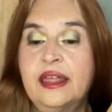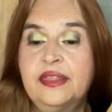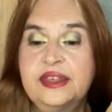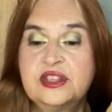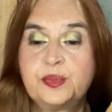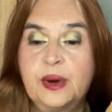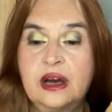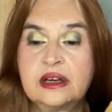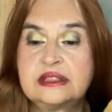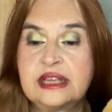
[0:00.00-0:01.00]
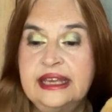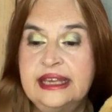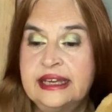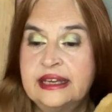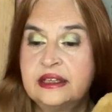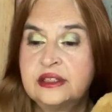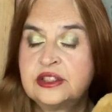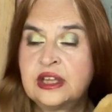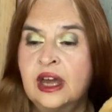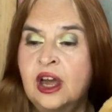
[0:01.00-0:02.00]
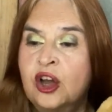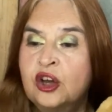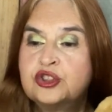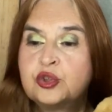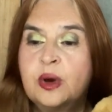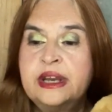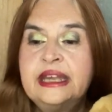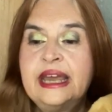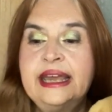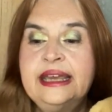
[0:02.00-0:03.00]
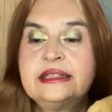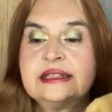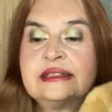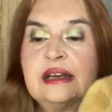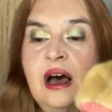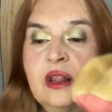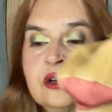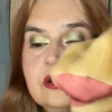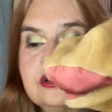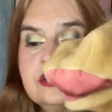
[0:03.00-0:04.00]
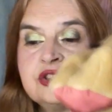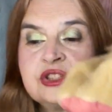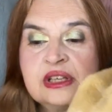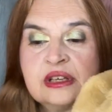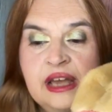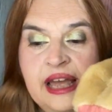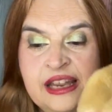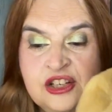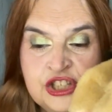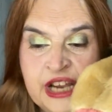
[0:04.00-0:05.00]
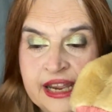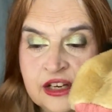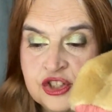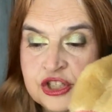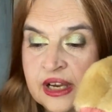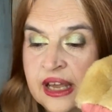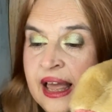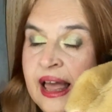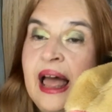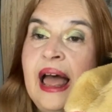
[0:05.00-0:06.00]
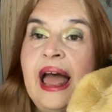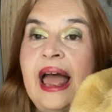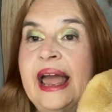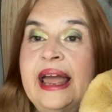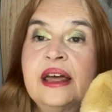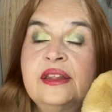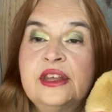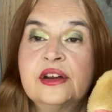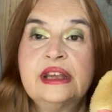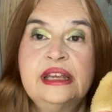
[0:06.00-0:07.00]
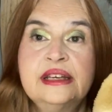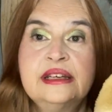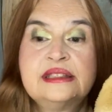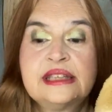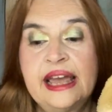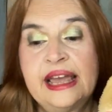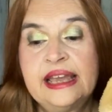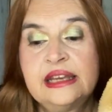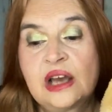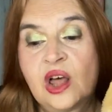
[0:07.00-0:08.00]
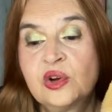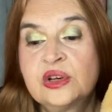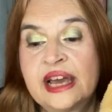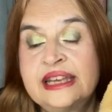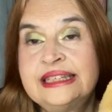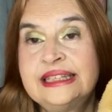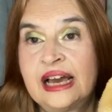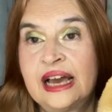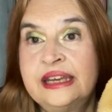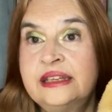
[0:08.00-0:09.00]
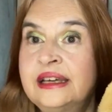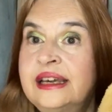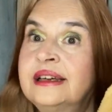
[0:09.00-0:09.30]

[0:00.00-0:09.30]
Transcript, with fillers: This box is twenty-eight dollars and change, and there is a one dollar ninety-nine